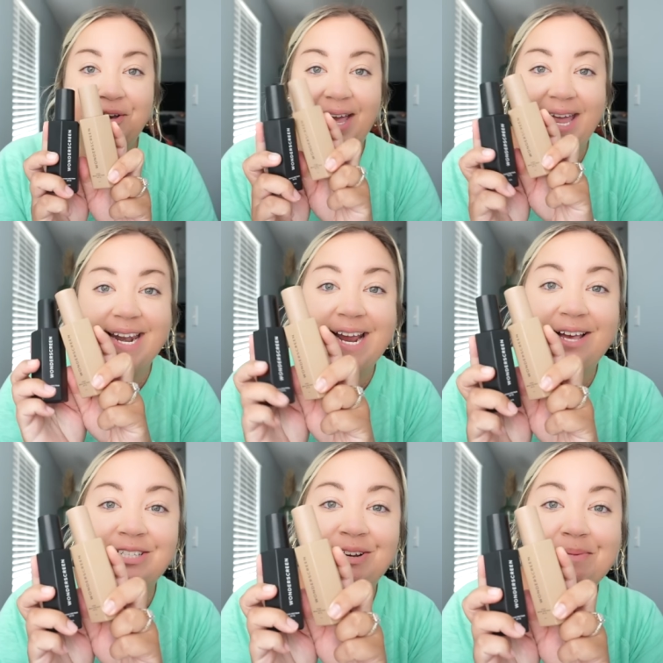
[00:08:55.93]
Okay,
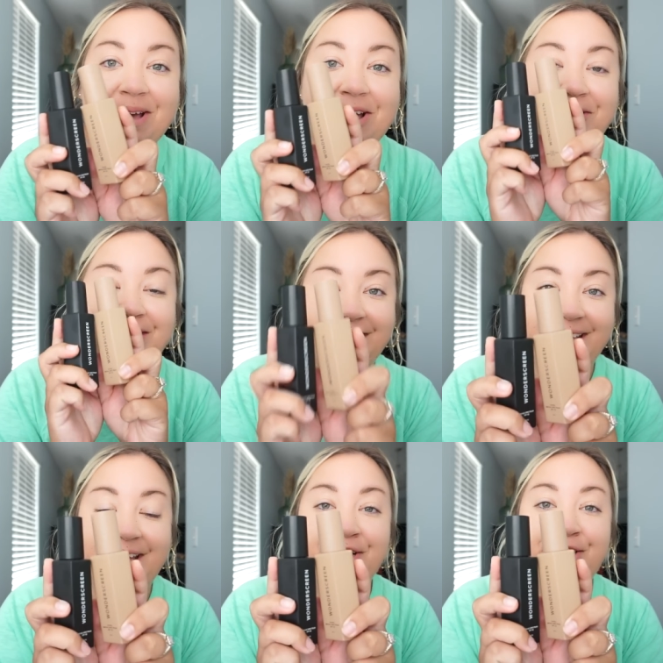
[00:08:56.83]
now let's talk about
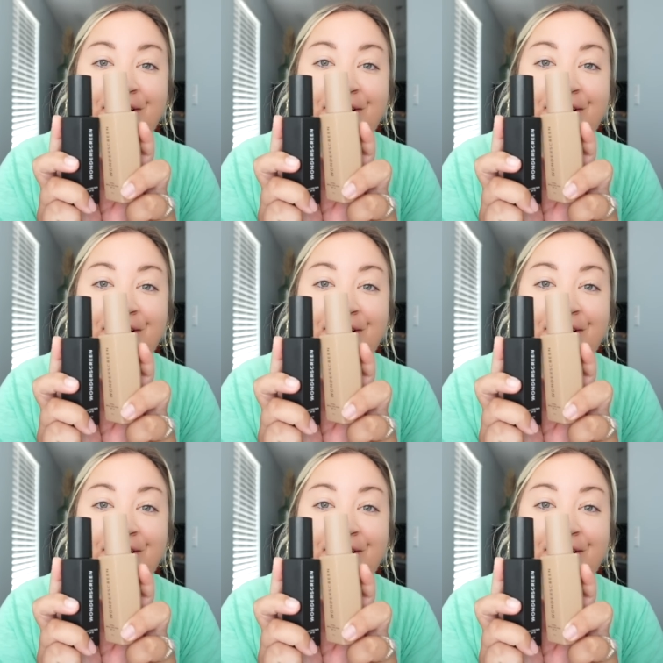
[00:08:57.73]
skincare.